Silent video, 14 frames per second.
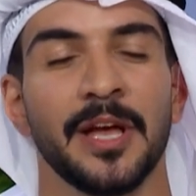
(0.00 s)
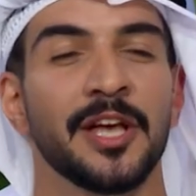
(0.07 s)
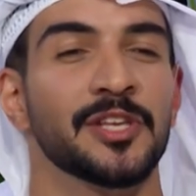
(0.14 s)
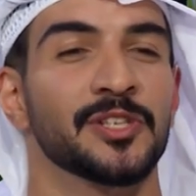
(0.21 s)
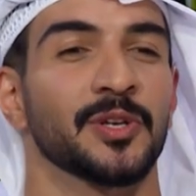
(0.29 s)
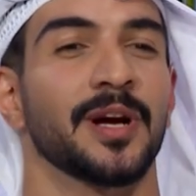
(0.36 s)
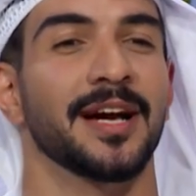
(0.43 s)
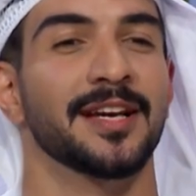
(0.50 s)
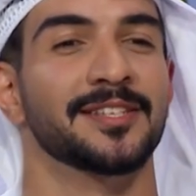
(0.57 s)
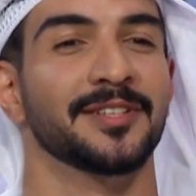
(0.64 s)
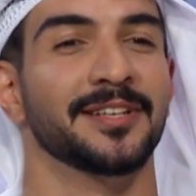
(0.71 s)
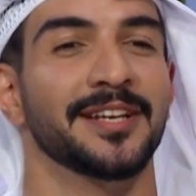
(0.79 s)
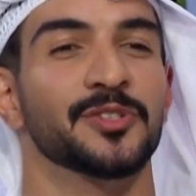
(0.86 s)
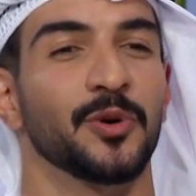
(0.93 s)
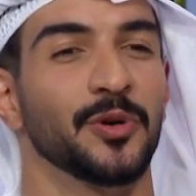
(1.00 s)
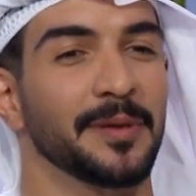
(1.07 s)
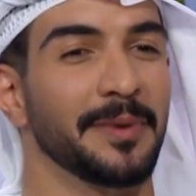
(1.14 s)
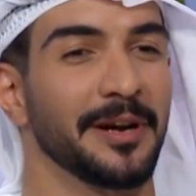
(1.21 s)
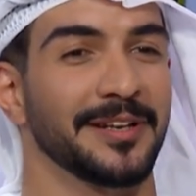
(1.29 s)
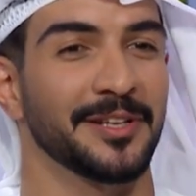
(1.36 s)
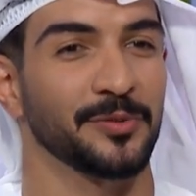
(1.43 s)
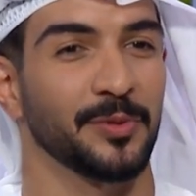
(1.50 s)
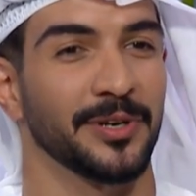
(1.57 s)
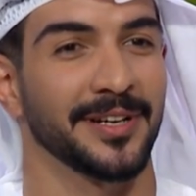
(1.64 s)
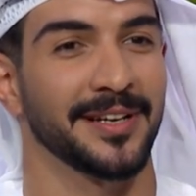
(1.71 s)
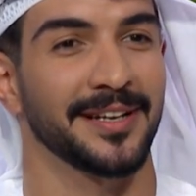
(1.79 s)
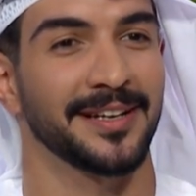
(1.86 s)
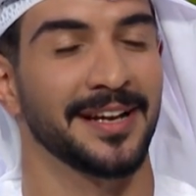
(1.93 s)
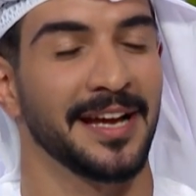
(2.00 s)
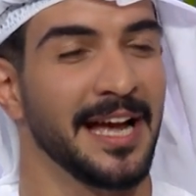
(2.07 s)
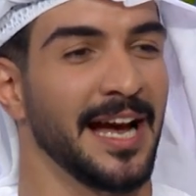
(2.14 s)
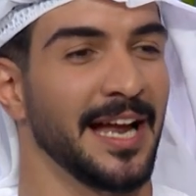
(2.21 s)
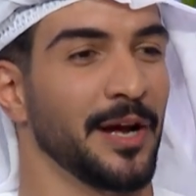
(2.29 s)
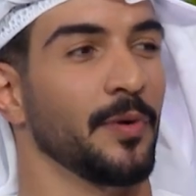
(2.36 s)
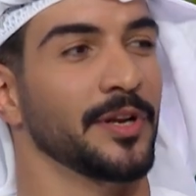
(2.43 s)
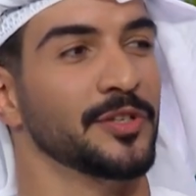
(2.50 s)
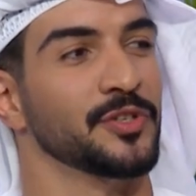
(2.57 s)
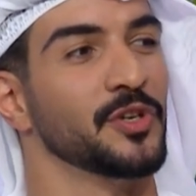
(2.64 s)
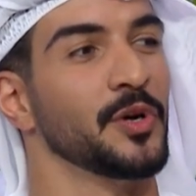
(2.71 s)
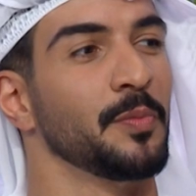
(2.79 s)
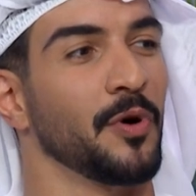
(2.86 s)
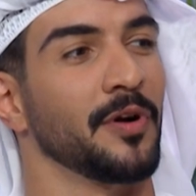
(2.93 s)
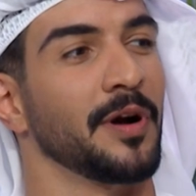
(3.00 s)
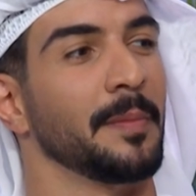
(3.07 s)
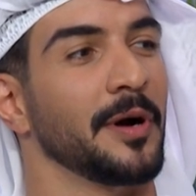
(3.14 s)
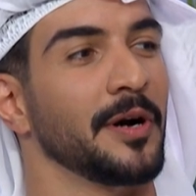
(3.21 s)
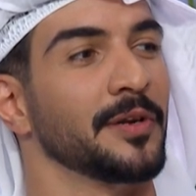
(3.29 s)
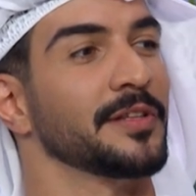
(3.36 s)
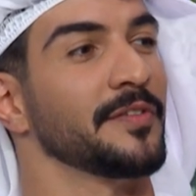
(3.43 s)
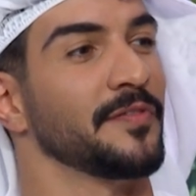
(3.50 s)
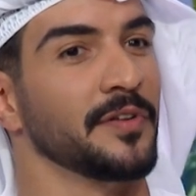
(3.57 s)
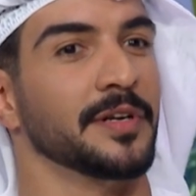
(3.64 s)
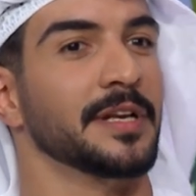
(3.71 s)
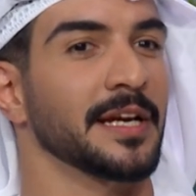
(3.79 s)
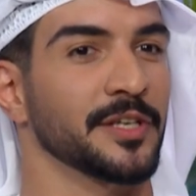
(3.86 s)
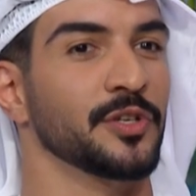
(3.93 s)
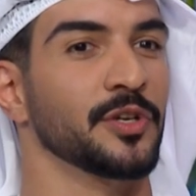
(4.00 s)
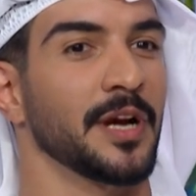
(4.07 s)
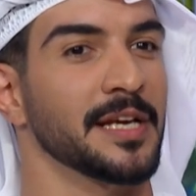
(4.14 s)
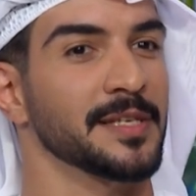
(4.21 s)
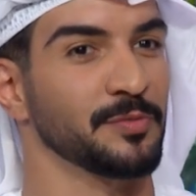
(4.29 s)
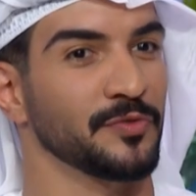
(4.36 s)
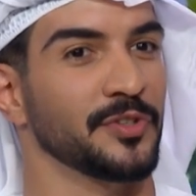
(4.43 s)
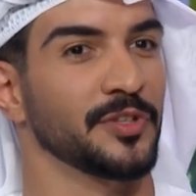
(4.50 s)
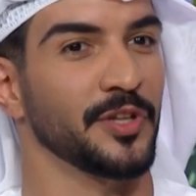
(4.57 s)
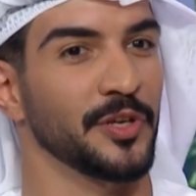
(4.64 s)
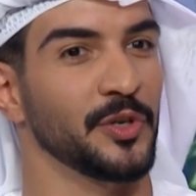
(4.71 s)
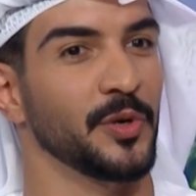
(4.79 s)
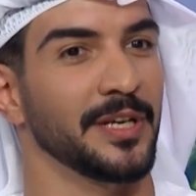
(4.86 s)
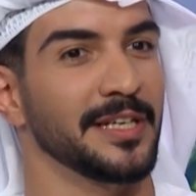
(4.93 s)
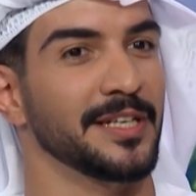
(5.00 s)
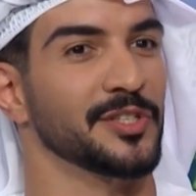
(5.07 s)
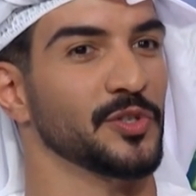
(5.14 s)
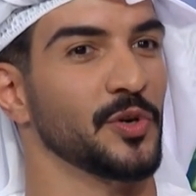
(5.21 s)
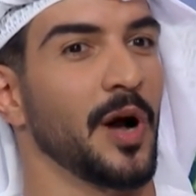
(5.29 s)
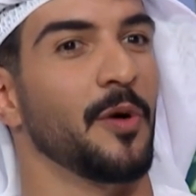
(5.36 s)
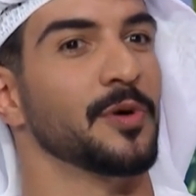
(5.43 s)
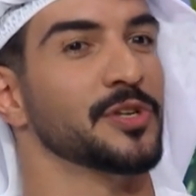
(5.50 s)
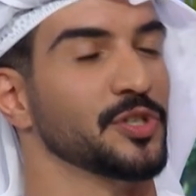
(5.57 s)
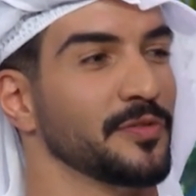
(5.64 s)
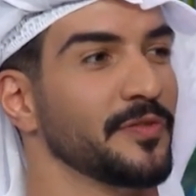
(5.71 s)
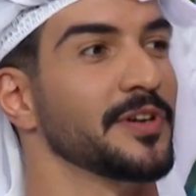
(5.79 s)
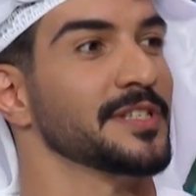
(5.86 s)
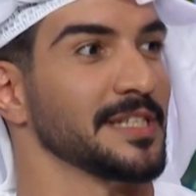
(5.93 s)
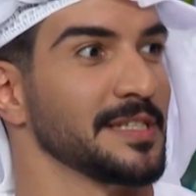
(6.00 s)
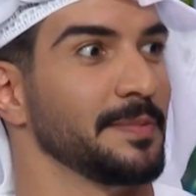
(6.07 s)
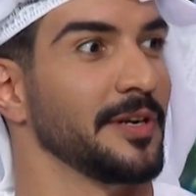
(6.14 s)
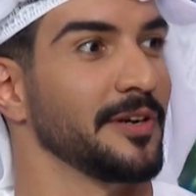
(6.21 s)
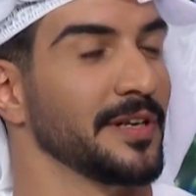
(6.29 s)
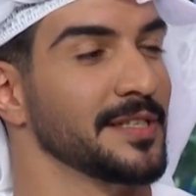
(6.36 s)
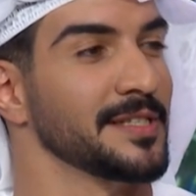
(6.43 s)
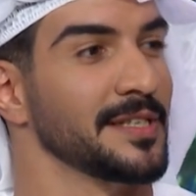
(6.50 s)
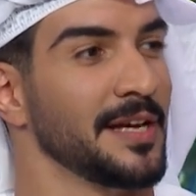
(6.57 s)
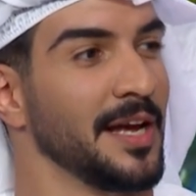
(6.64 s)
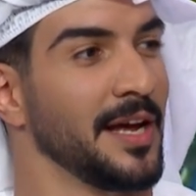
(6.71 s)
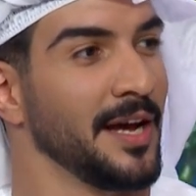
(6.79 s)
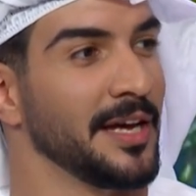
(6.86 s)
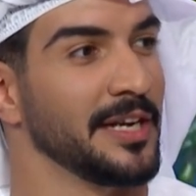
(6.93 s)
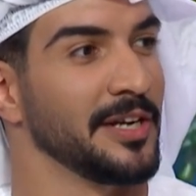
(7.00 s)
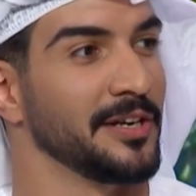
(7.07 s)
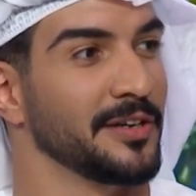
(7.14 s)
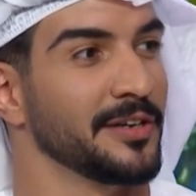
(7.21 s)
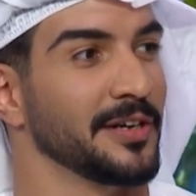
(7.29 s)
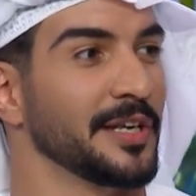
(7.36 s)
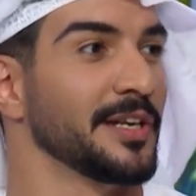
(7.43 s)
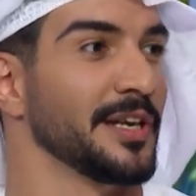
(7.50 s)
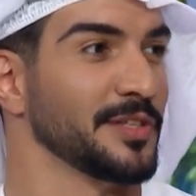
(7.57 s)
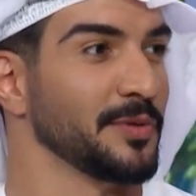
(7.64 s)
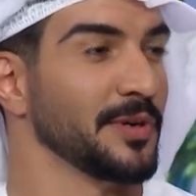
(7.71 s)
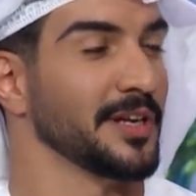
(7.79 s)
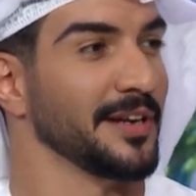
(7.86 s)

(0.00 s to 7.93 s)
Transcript: So guys, today is all about networking, and I wanted to know more about the first, like, you guys moved to the UAE, so how was your first experience here in networking?